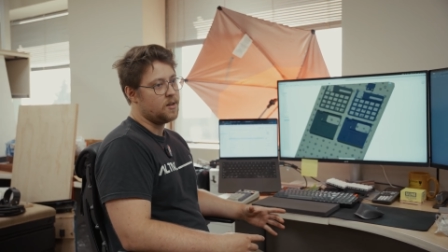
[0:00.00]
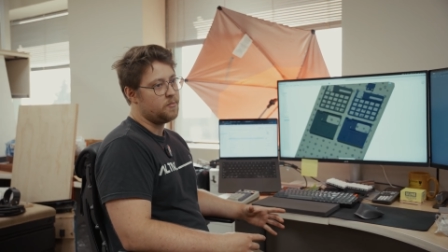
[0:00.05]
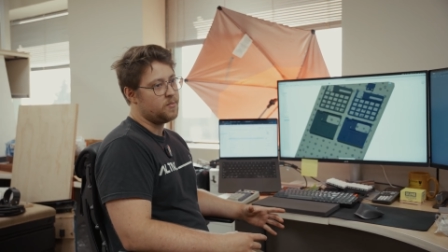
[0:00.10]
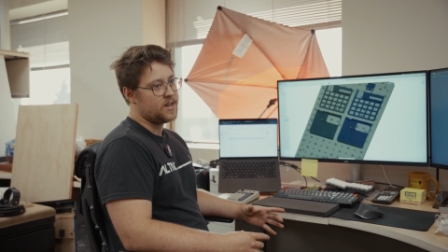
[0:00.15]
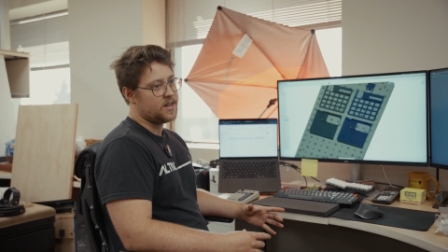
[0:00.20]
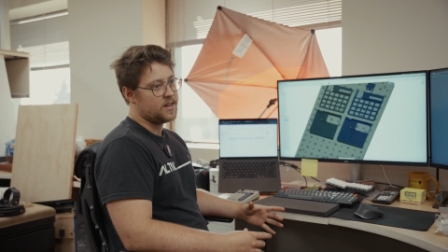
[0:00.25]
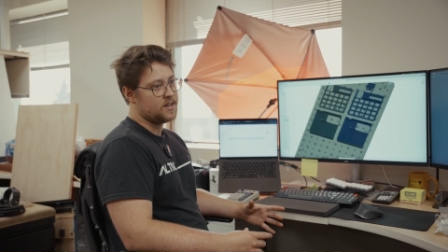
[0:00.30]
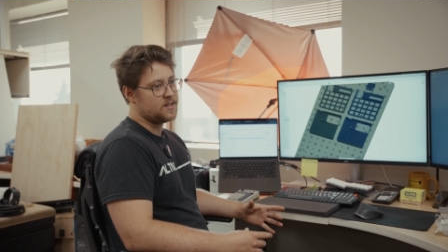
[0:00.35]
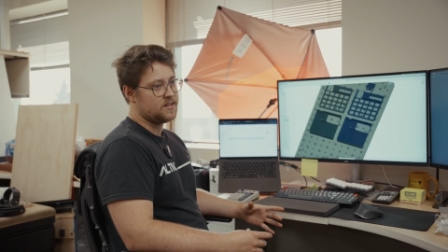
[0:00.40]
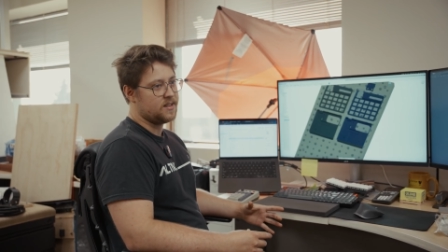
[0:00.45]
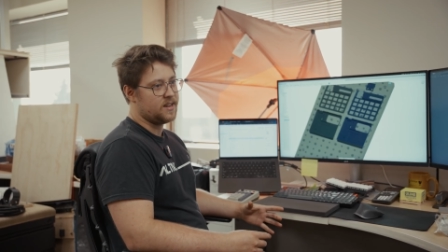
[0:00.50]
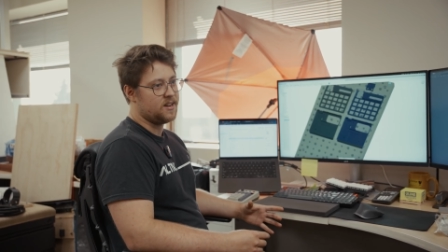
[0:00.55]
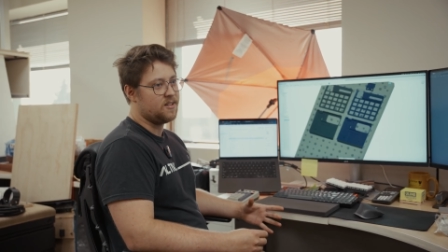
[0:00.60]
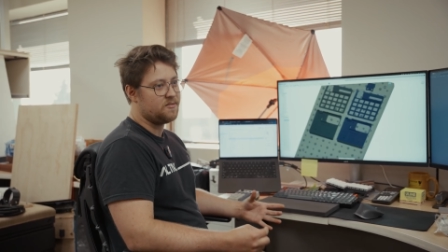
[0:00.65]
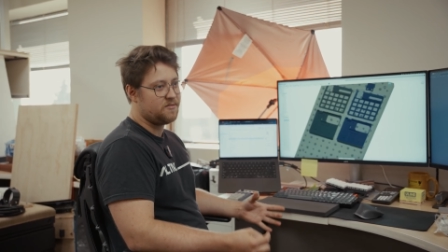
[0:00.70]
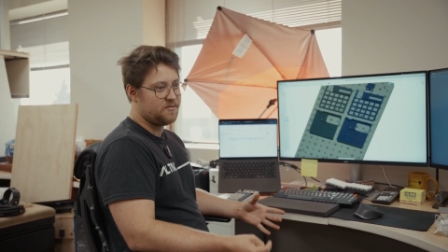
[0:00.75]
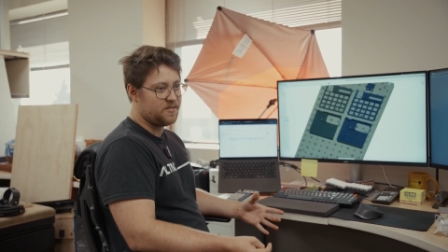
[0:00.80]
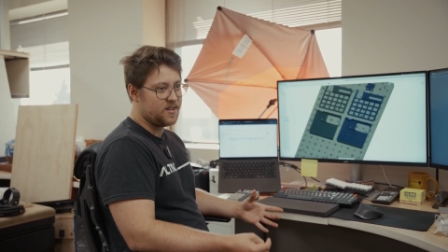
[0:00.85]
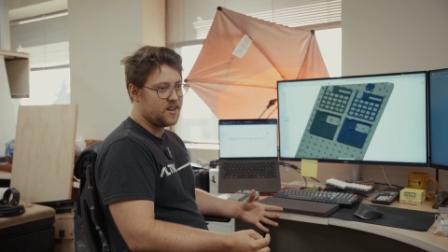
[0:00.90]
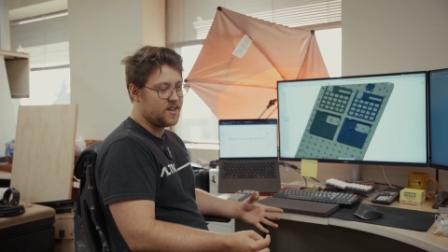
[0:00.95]
because they
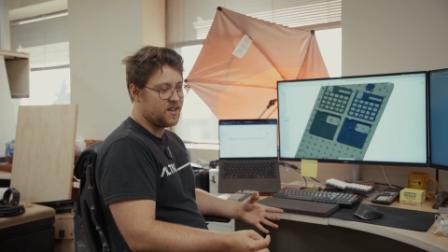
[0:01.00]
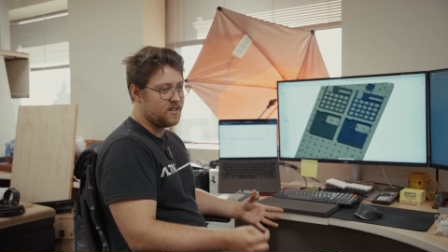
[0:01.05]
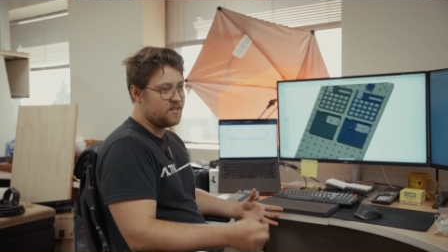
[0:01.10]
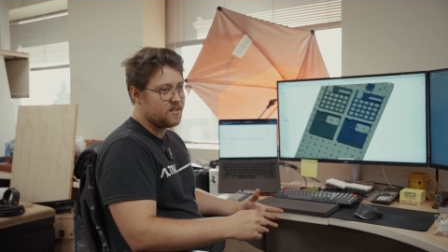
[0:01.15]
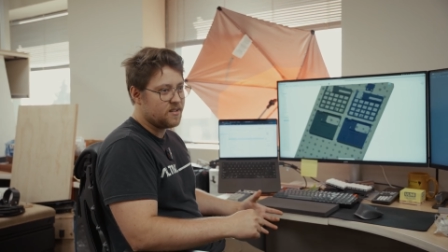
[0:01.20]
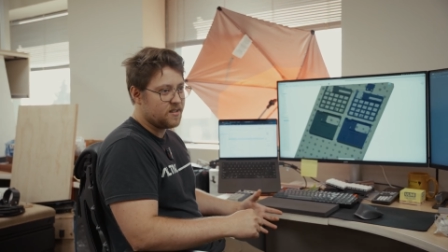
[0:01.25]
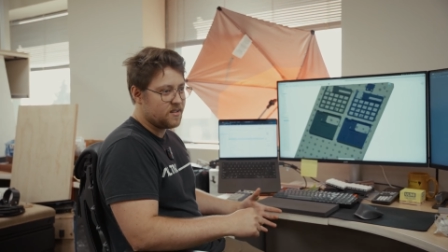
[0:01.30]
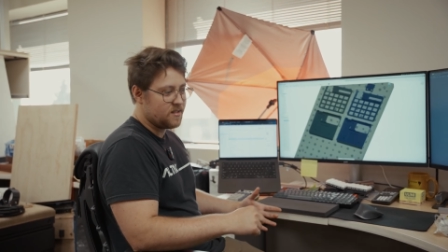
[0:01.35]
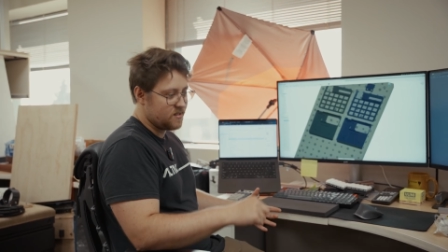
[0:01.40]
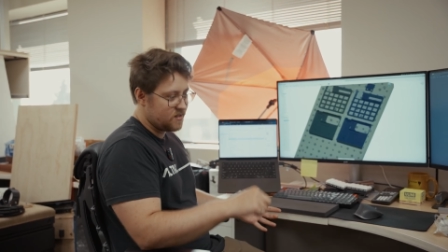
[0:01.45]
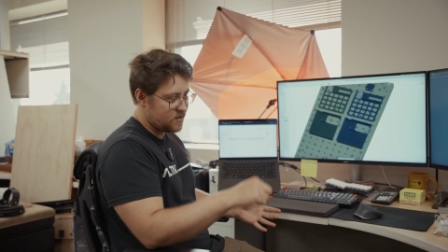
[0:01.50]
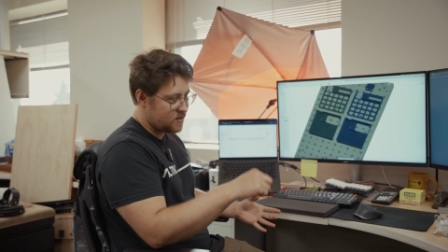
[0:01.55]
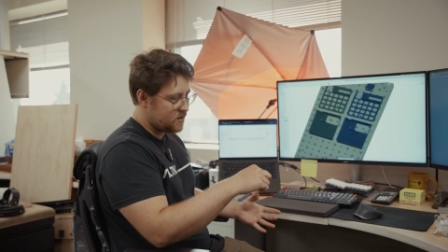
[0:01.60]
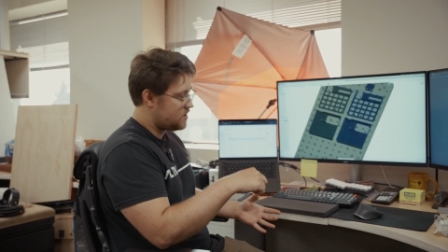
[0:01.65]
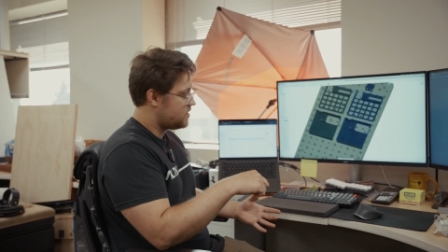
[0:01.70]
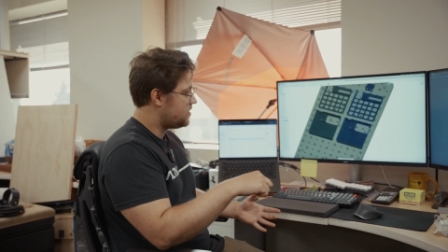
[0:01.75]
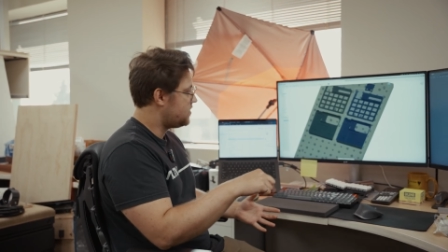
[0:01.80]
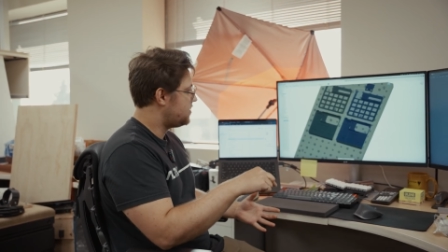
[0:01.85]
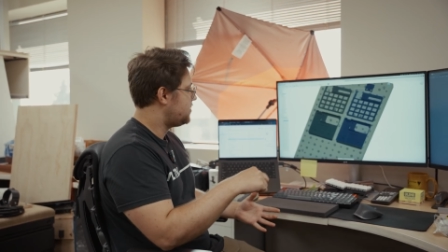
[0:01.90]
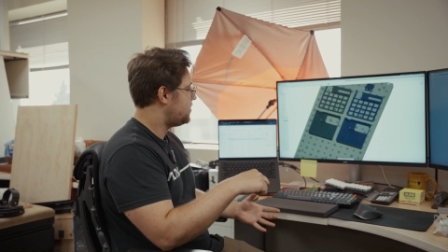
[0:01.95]
don't fit in the
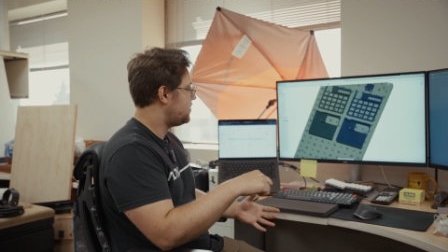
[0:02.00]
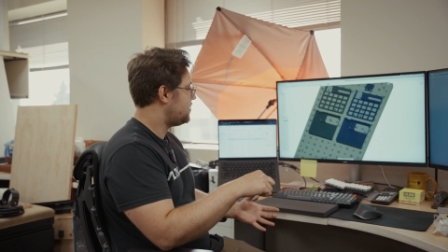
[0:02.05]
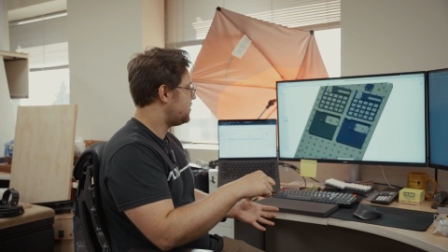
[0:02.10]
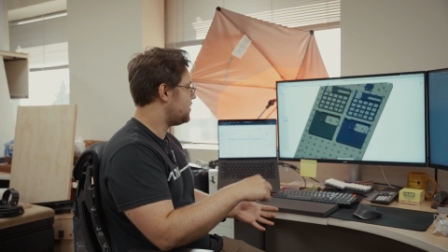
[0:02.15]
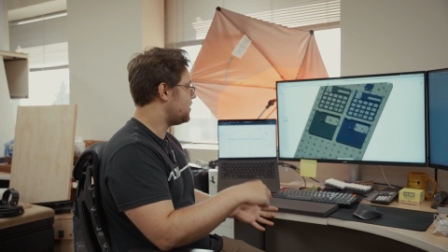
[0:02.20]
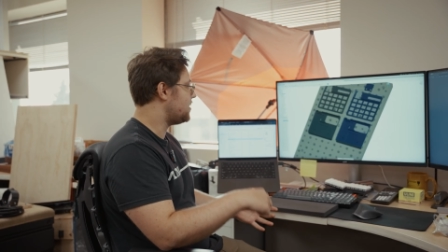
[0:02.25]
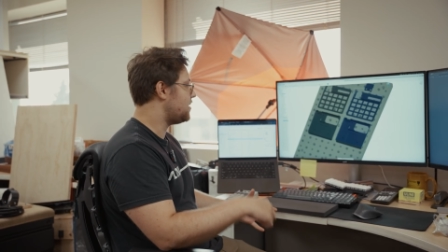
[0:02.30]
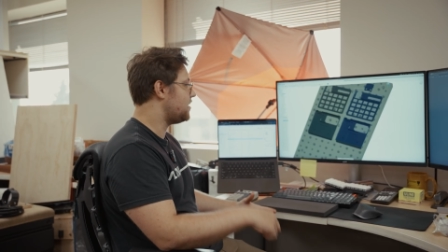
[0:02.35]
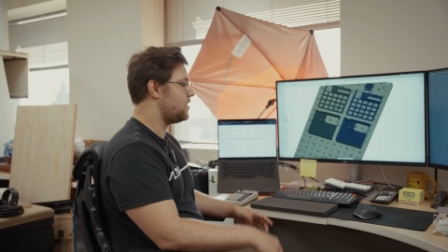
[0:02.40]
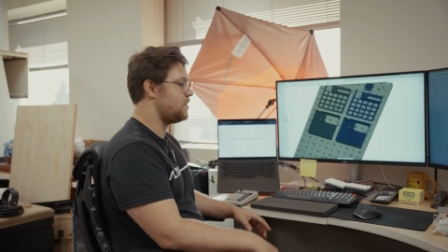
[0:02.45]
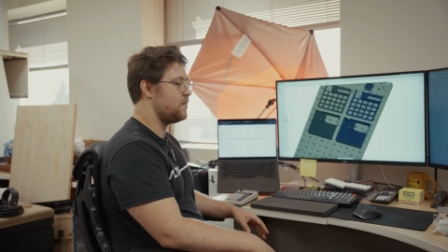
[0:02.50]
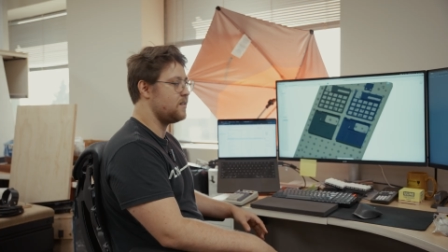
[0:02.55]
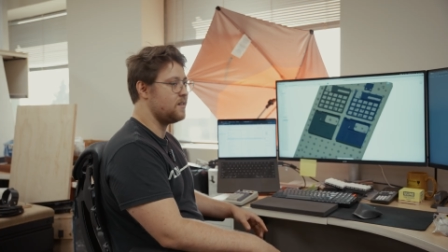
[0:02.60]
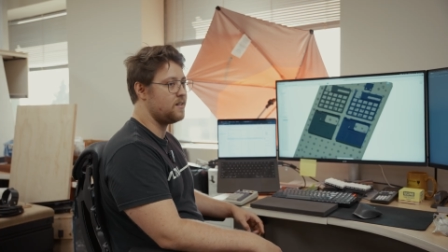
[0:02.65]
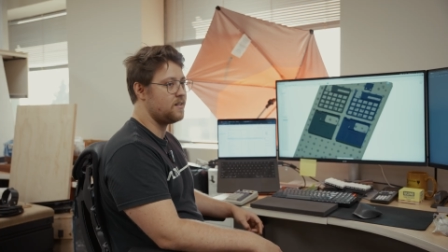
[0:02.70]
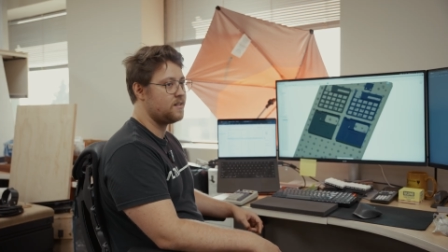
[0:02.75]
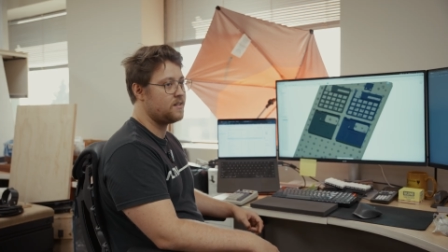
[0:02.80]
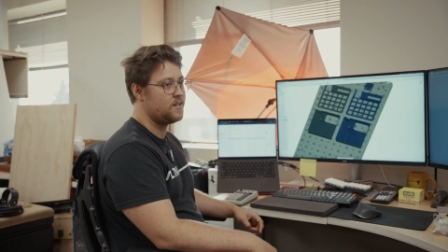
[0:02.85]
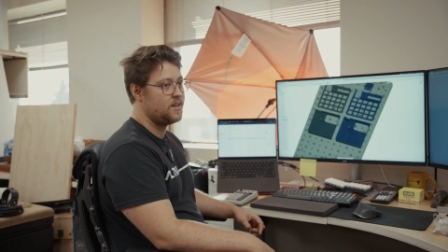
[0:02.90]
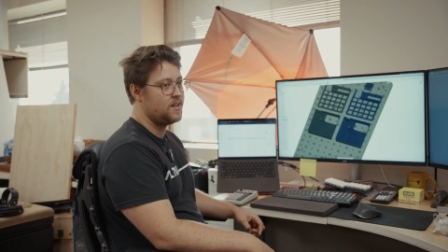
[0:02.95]
and
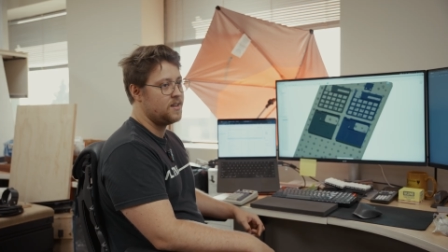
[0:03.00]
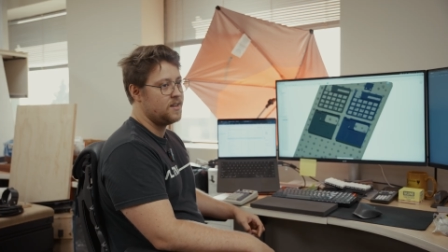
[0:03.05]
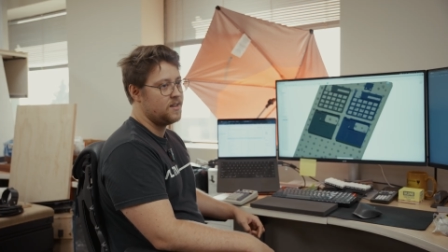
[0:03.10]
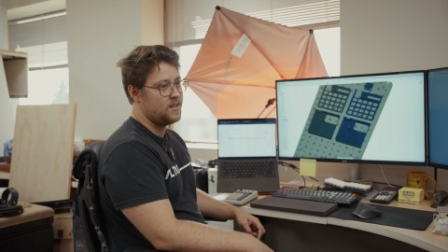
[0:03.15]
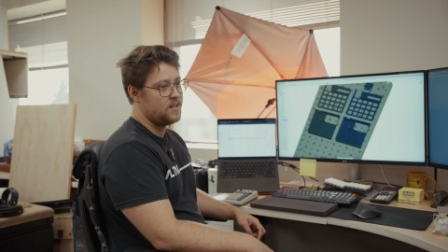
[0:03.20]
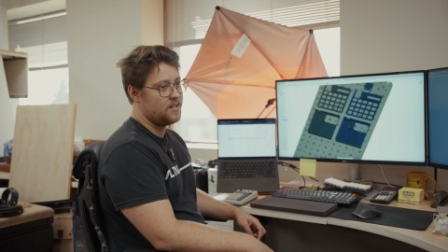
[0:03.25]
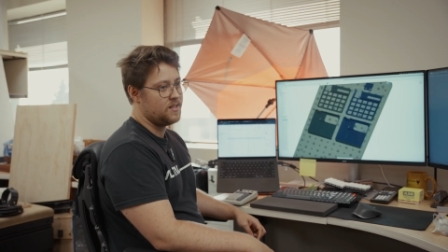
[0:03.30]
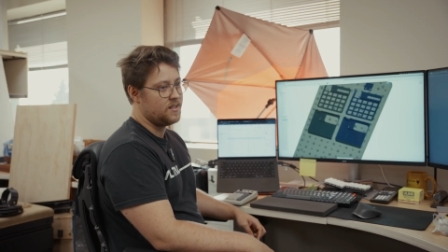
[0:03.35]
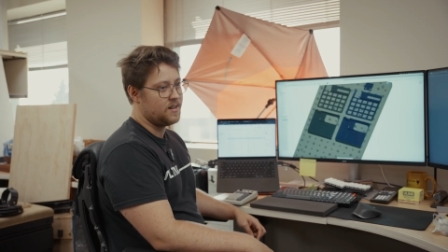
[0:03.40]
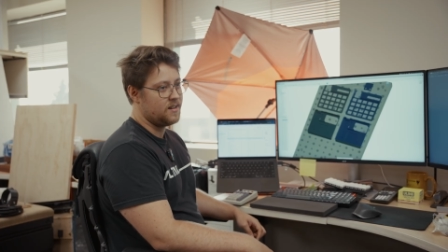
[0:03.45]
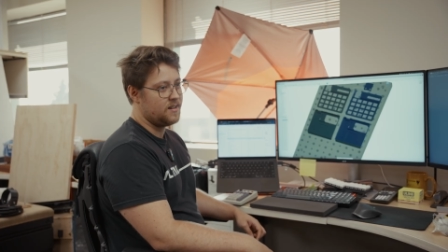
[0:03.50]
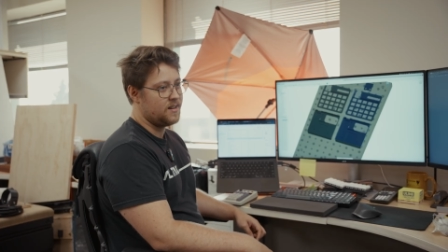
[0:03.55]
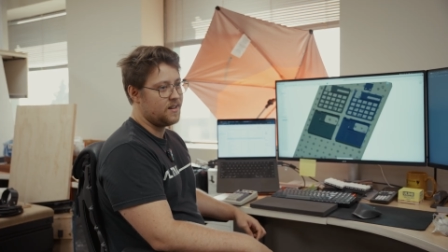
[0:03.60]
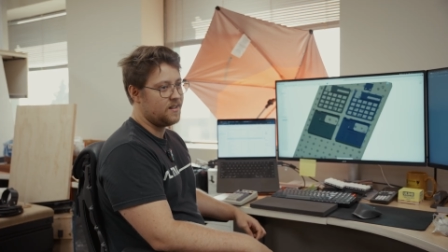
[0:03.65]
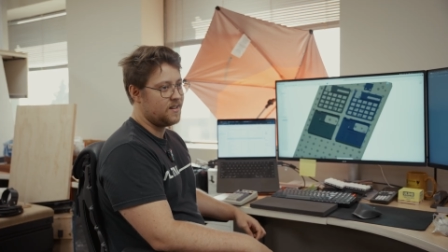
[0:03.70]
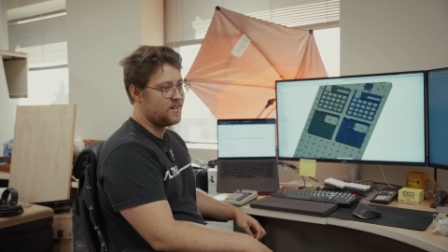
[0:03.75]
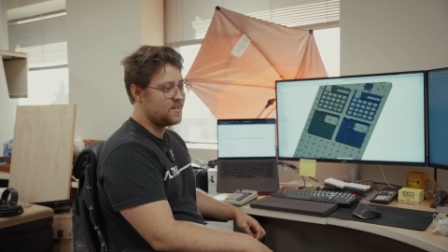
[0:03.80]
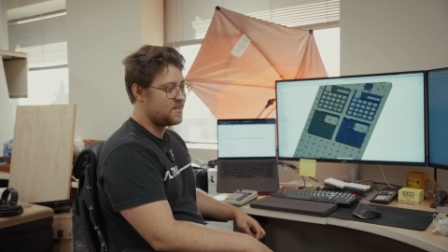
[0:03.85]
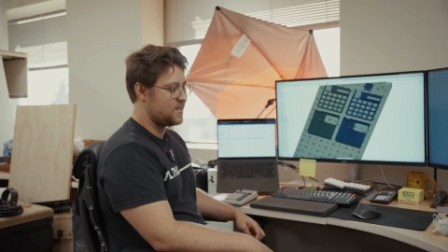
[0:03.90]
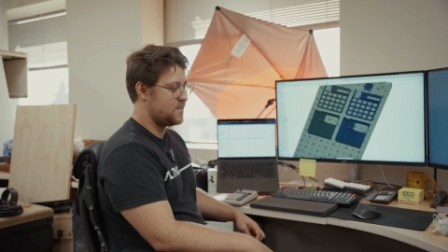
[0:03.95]
exactly how small are you areas.